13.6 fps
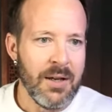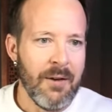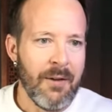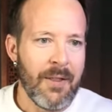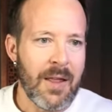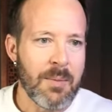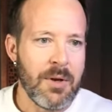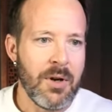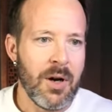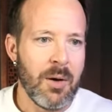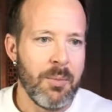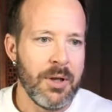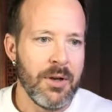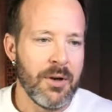let me know how
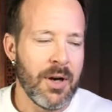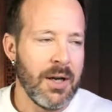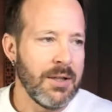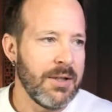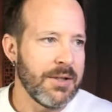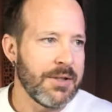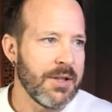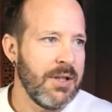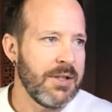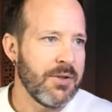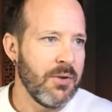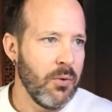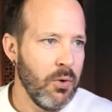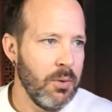big your island is. Is
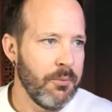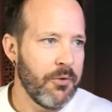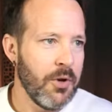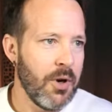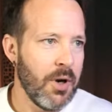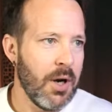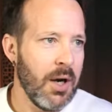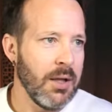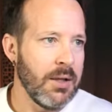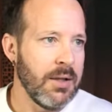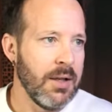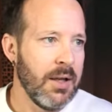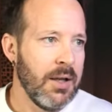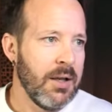there room for your
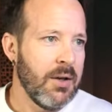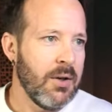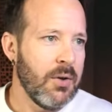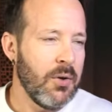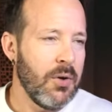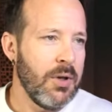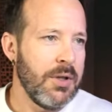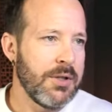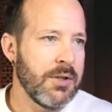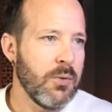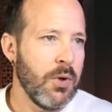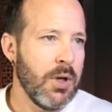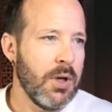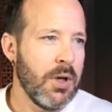island? Or is
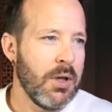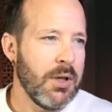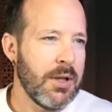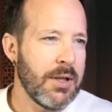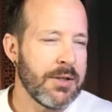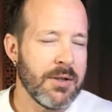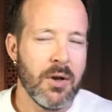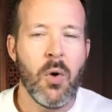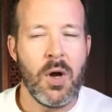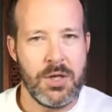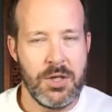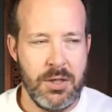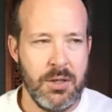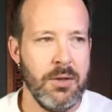would an that's the
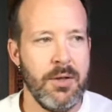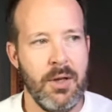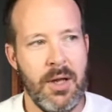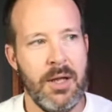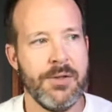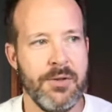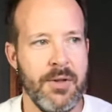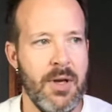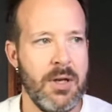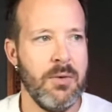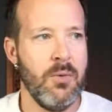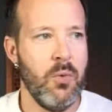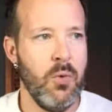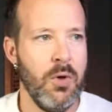question to answer that.
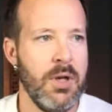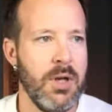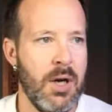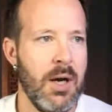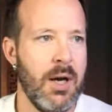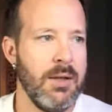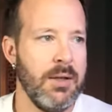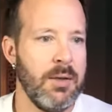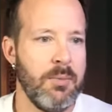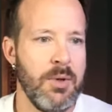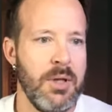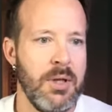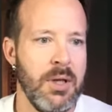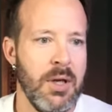Would an island
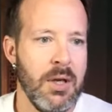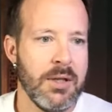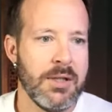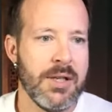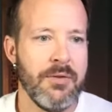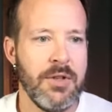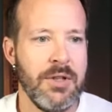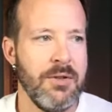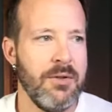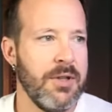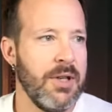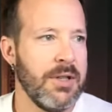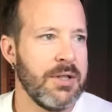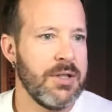be 72?
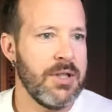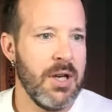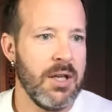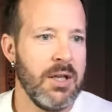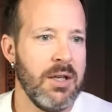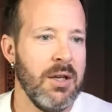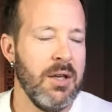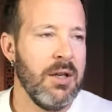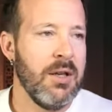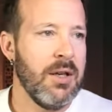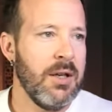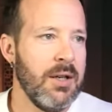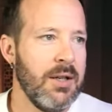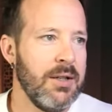Thanks, Jackie.
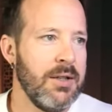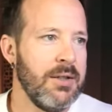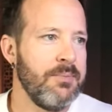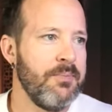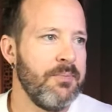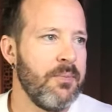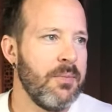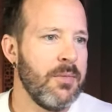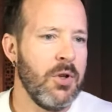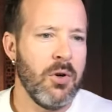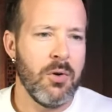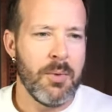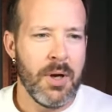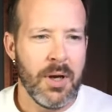
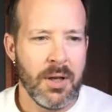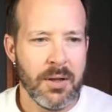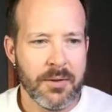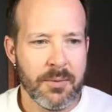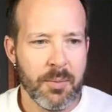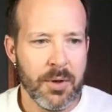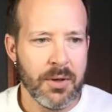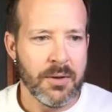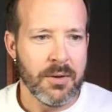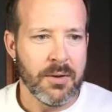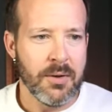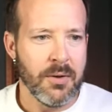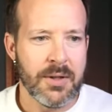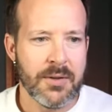No, my island's bigger.
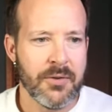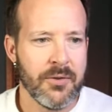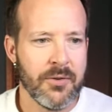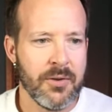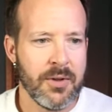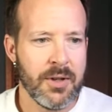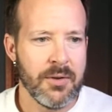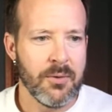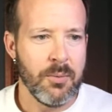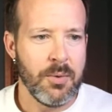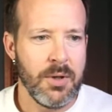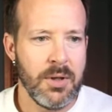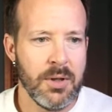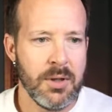No, that would
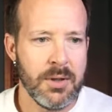be